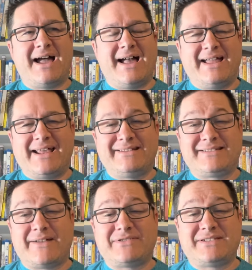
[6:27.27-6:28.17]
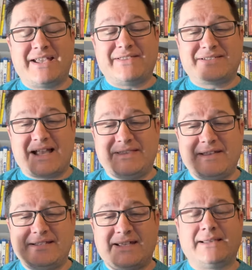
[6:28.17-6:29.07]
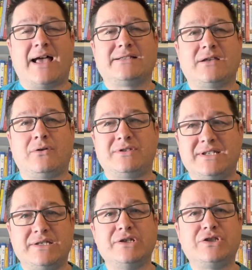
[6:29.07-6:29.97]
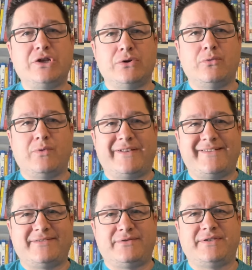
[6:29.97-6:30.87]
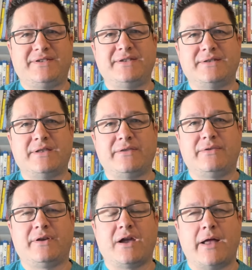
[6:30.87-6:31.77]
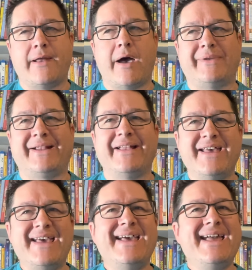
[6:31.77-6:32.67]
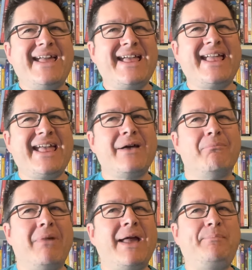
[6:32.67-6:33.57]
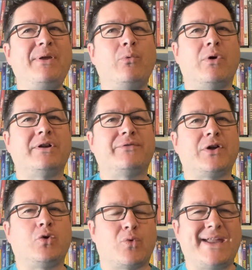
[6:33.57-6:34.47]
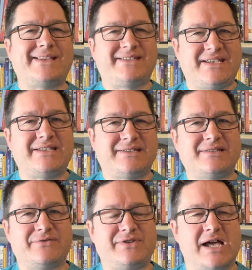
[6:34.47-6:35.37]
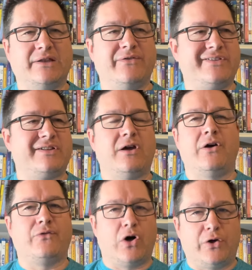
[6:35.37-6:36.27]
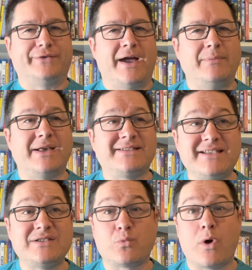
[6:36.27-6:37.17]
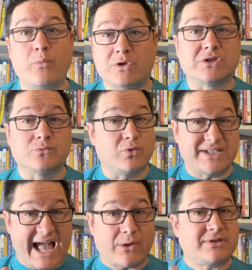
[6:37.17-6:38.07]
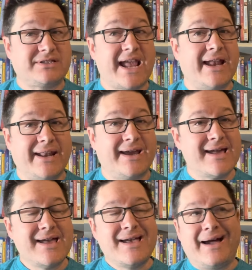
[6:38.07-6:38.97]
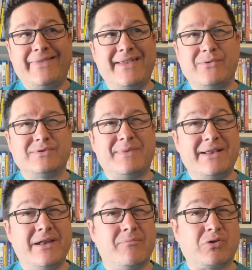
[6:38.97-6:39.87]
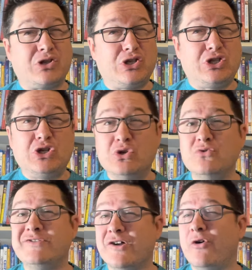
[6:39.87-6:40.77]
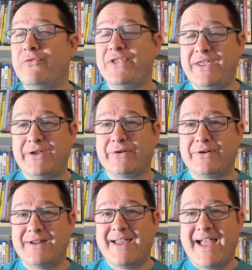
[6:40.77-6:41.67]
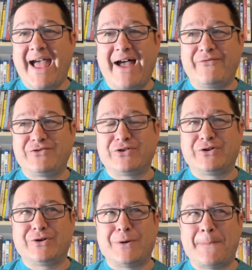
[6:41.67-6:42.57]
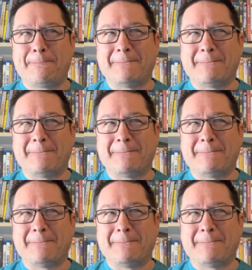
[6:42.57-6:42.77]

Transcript: and I just have to say this: I think Ted Lasso season two, which is the season that, that got nominated. It, it might be one of the great seasons of television of all time. Like season one was was outstanding. I think it was my number two show of the year after